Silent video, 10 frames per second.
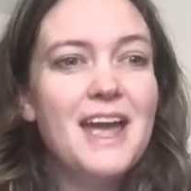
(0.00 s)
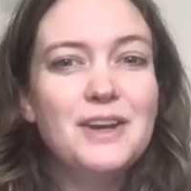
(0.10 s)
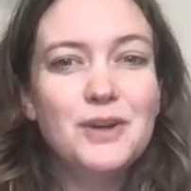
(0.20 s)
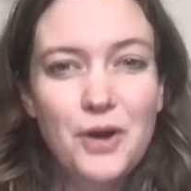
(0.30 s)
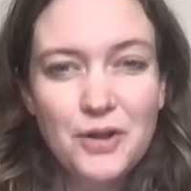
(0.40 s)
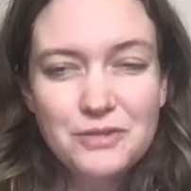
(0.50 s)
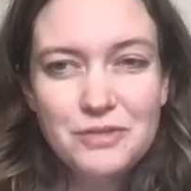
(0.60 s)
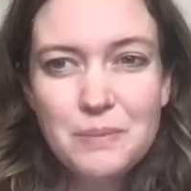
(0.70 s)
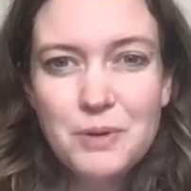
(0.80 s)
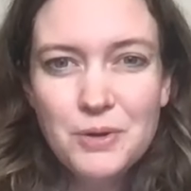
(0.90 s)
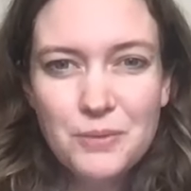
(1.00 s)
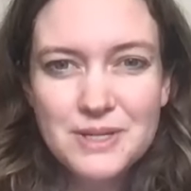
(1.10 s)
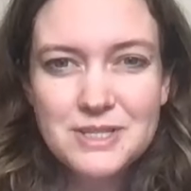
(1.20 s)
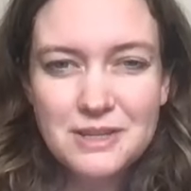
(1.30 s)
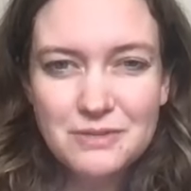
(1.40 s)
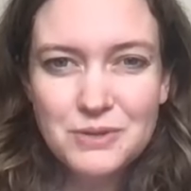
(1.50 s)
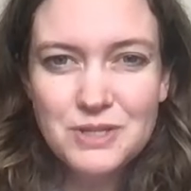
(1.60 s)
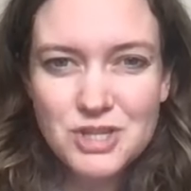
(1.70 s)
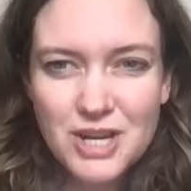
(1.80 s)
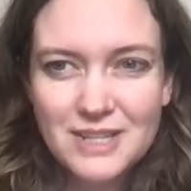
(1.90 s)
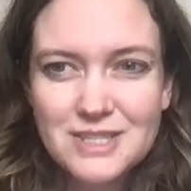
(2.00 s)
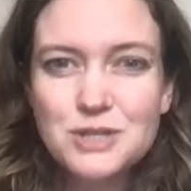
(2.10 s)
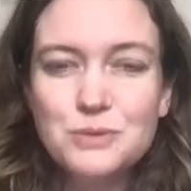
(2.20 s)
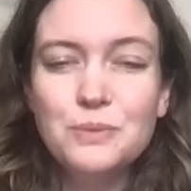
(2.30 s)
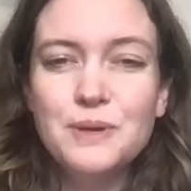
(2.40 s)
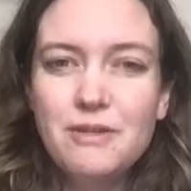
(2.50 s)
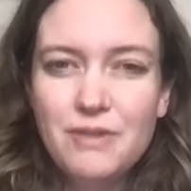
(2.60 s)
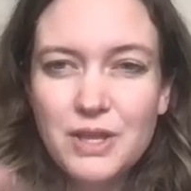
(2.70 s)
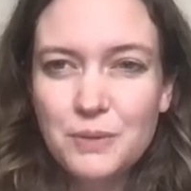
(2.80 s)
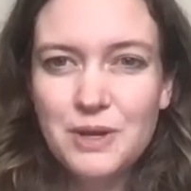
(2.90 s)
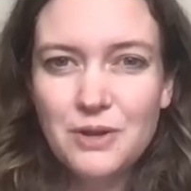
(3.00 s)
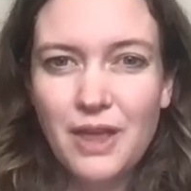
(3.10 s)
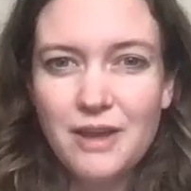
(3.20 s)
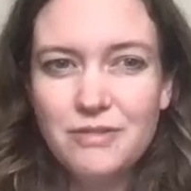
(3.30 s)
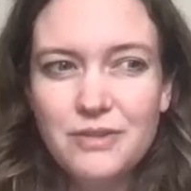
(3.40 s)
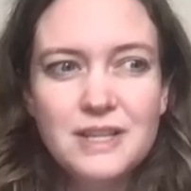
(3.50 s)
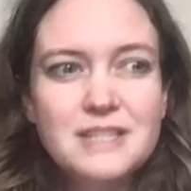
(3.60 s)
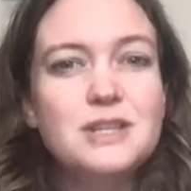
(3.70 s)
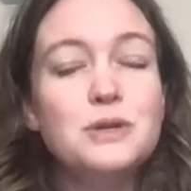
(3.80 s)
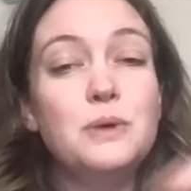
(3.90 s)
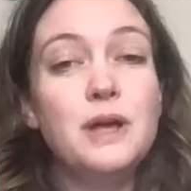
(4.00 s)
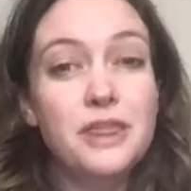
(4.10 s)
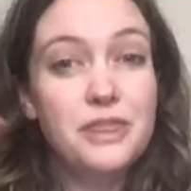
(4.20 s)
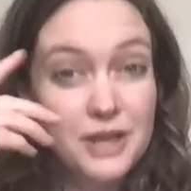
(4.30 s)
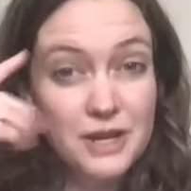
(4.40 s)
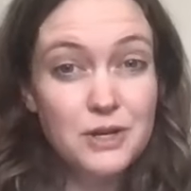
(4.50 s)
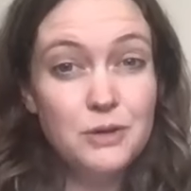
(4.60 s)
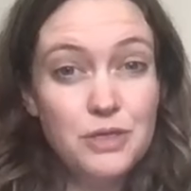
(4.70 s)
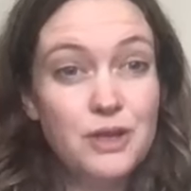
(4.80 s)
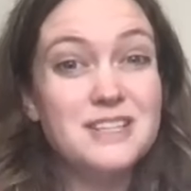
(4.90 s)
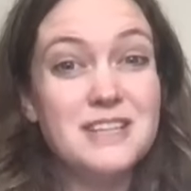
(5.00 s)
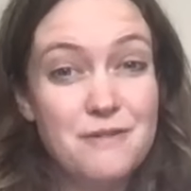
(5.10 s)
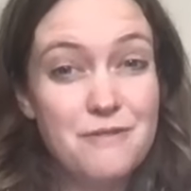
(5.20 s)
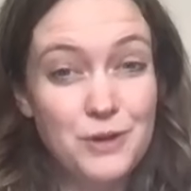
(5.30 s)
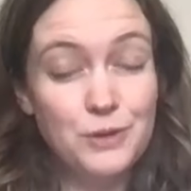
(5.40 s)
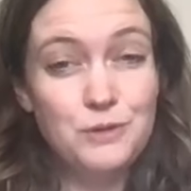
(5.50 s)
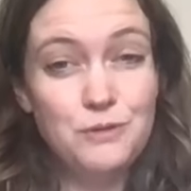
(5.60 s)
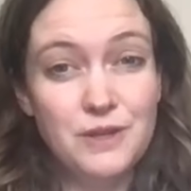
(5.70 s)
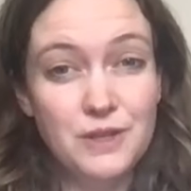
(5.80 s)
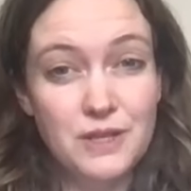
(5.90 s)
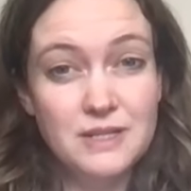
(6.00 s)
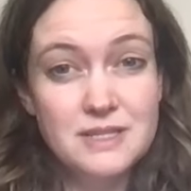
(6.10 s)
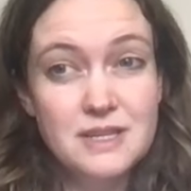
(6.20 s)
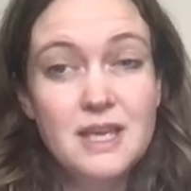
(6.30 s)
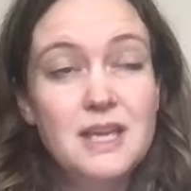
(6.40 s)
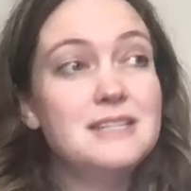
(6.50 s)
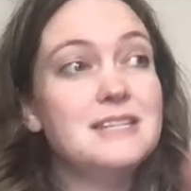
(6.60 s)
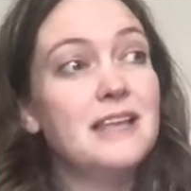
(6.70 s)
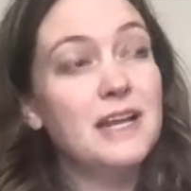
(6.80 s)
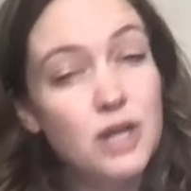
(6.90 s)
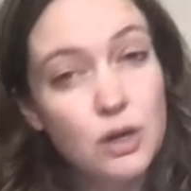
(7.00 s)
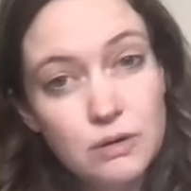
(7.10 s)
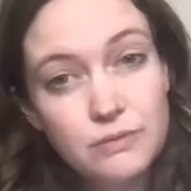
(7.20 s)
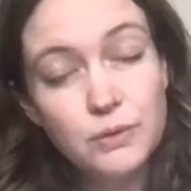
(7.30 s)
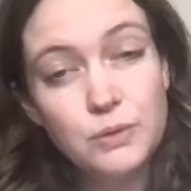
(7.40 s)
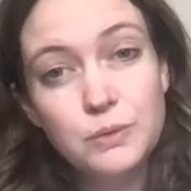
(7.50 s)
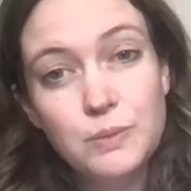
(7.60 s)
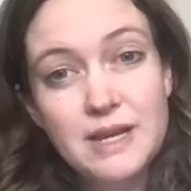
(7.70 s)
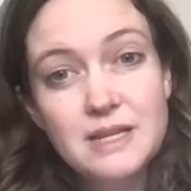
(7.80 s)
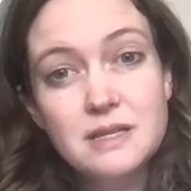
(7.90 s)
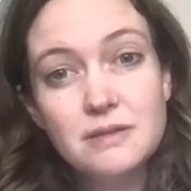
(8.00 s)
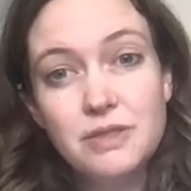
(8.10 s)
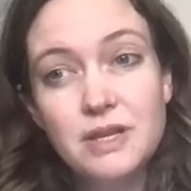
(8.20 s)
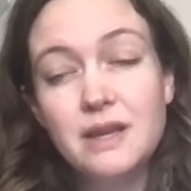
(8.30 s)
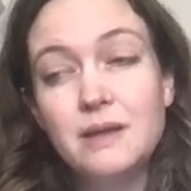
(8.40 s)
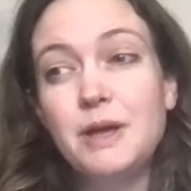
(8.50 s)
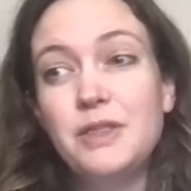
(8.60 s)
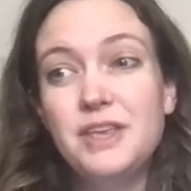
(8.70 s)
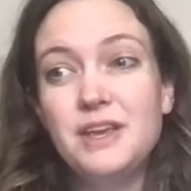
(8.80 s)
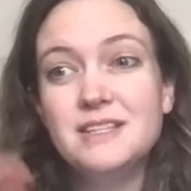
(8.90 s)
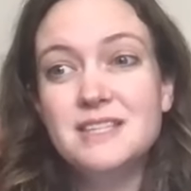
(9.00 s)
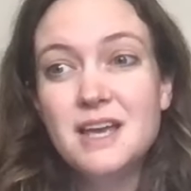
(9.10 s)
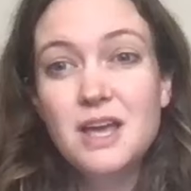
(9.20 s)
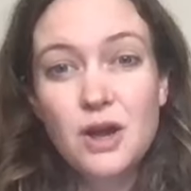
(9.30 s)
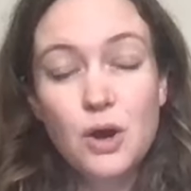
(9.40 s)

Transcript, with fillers: And all of them are going to give you the chance to reevaluate your life, to think new thoughts and feel new feelings, to let go of old ways of thinking about things